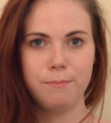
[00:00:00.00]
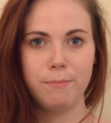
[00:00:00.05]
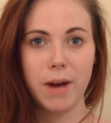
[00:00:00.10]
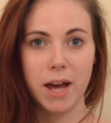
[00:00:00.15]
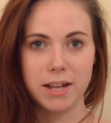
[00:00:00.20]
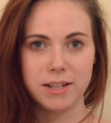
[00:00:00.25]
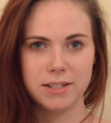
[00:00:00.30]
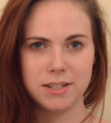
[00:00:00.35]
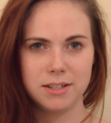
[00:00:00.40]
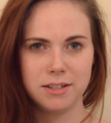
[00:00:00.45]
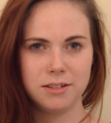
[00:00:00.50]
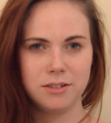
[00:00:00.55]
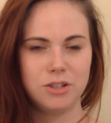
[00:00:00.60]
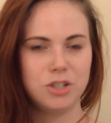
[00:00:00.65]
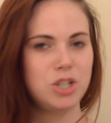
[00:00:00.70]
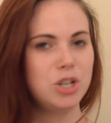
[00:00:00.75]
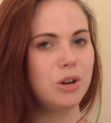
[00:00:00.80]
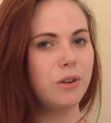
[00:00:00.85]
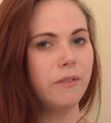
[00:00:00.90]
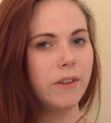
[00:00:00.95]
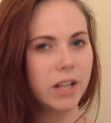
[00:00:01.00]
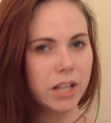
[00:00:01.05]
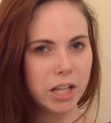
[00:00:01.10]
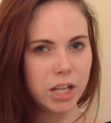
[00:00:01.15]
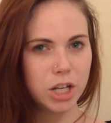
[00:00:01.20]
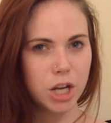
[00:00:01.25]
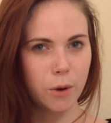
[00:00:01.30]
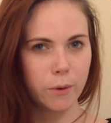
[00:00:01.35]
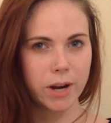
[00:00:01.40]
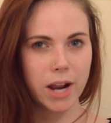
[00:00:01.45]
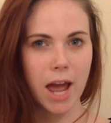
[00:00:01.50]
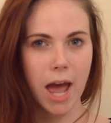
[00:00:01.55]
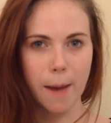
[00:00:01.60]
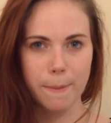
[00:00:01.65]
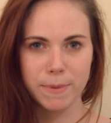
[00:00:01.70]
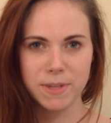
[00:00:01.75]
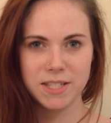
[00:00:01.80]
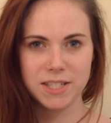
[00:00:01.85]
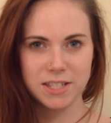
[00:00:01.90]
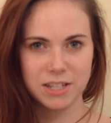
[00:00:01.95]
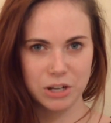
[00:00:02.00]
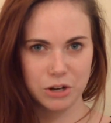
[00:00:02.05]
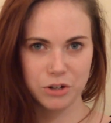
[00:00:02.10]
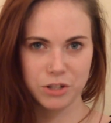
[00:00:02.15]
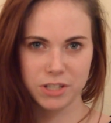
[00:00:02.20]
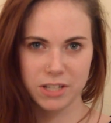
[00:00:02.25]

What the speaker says: But do you really know what happens to your